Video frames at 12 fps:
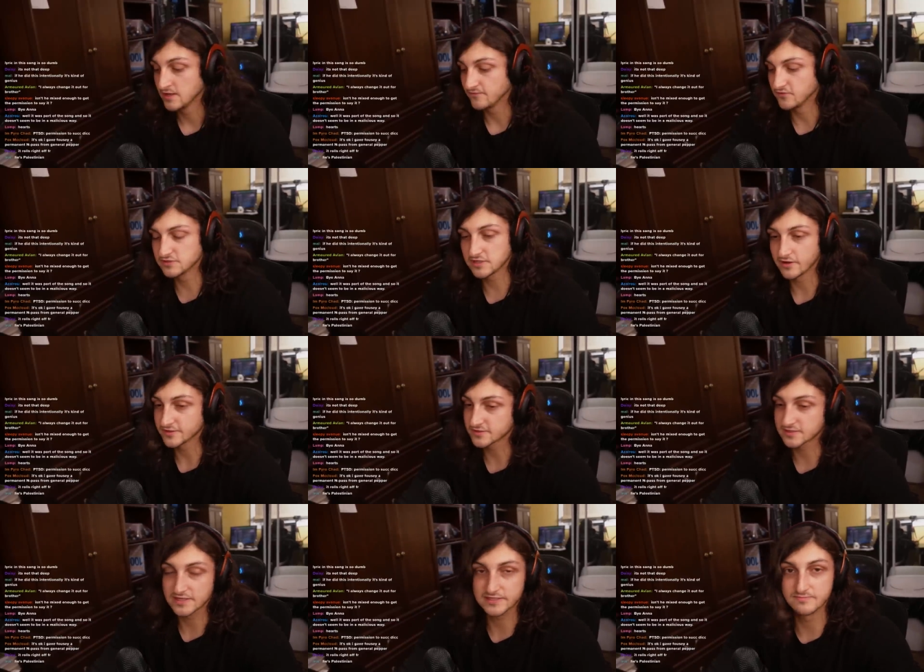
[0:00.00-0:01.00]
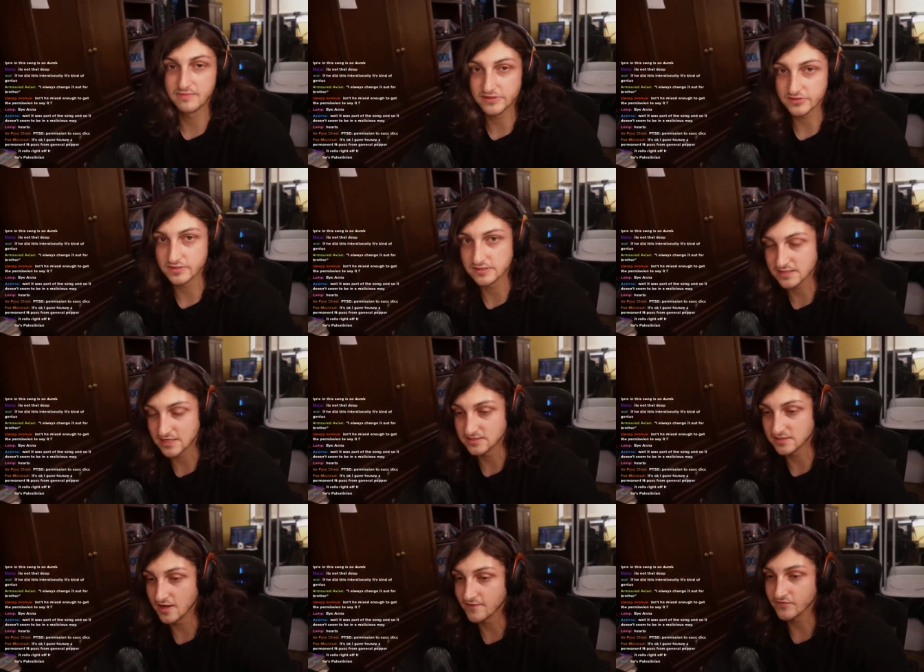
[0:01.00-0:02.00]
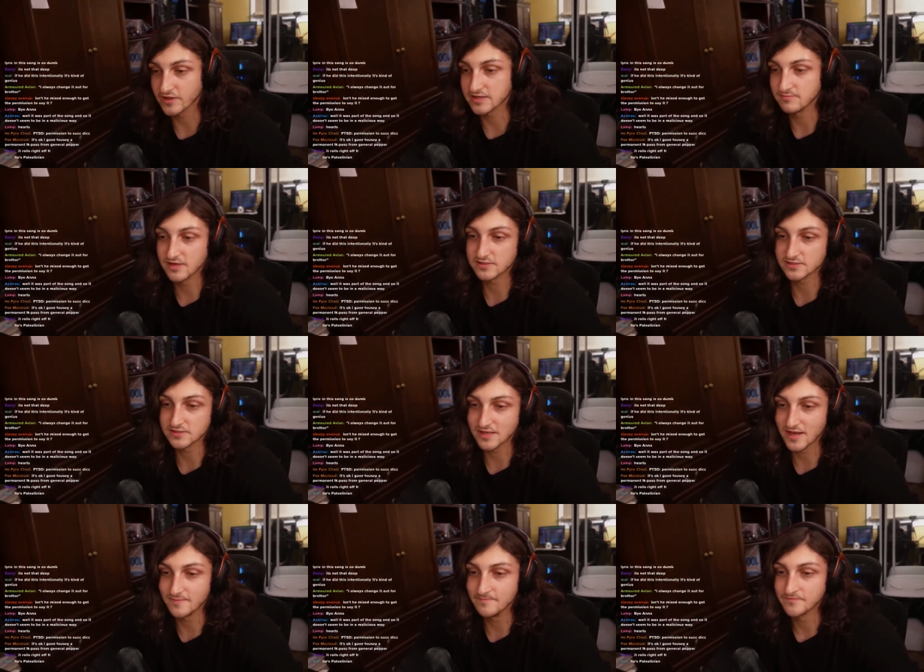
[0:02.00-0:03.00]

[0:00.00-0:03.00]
Fousey also said some mentally insane stuff. Like he basically said,